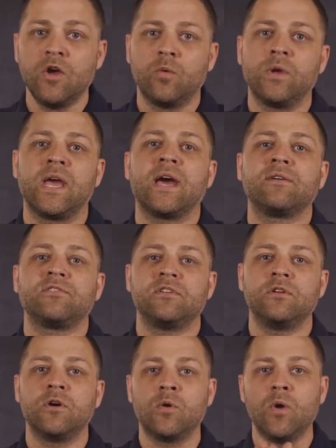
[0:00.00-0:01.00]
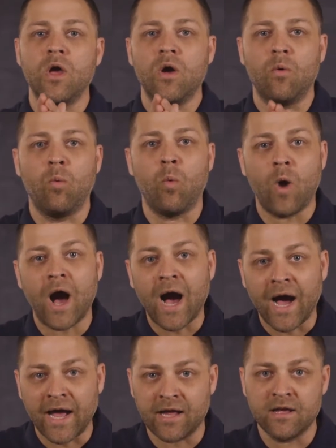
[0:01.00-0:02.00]
we have to know
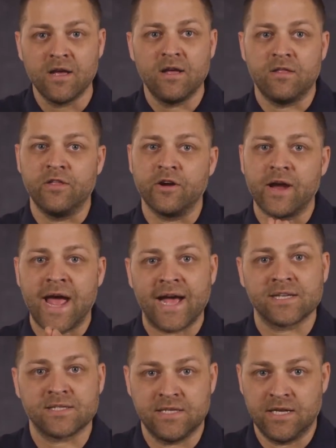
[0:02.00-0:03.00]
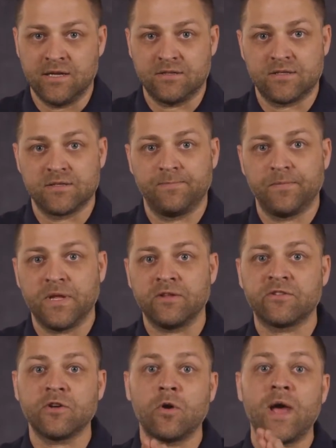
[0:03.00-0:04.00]
why they're asking us.
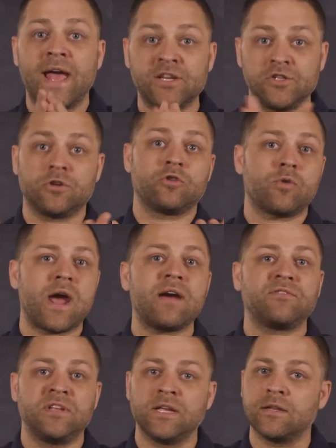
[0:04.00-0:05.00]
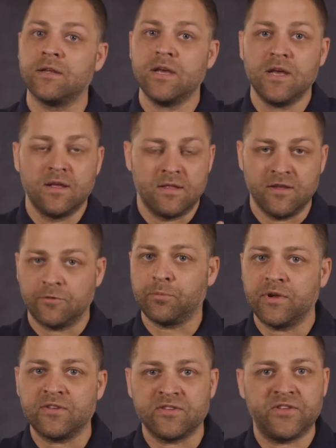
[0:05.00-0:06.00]
And so as you're crafting this
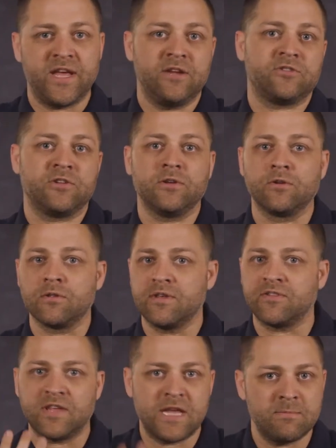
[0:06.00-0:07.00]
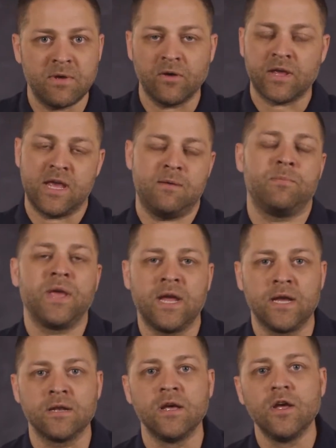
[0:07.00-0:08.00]
presentation or this email
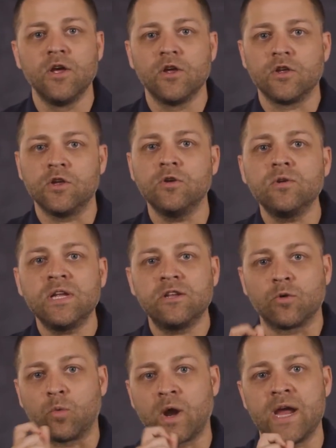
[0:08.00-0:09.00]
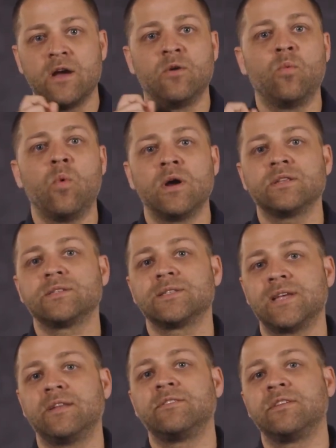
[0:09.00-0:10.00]
campaign, you need to write a
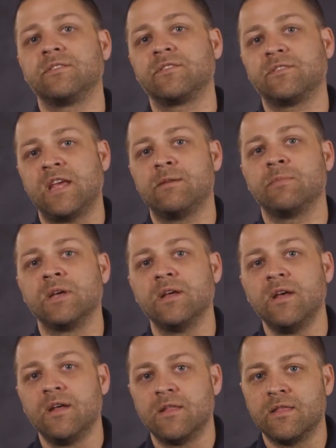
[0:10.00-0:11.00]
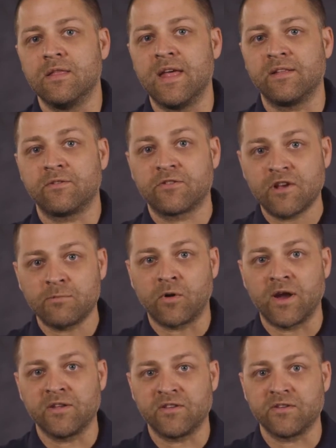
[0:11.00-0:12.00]
1-sentence statement that
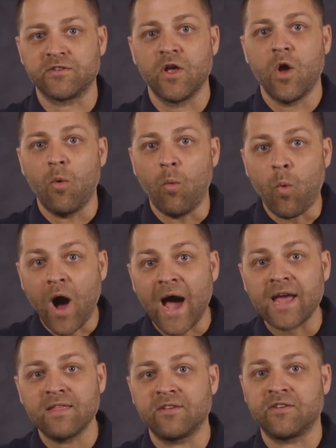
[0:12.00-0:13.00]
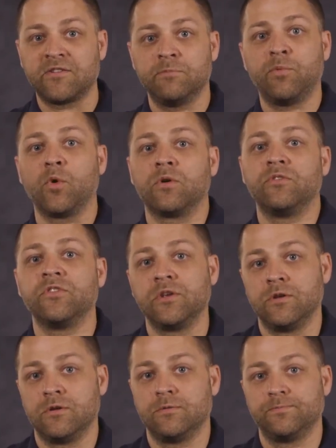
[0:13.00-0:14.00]
summarizes why this is important to
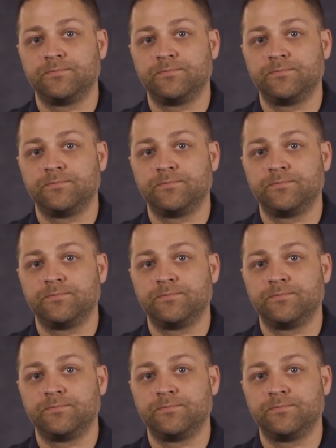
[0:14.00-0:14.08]
you.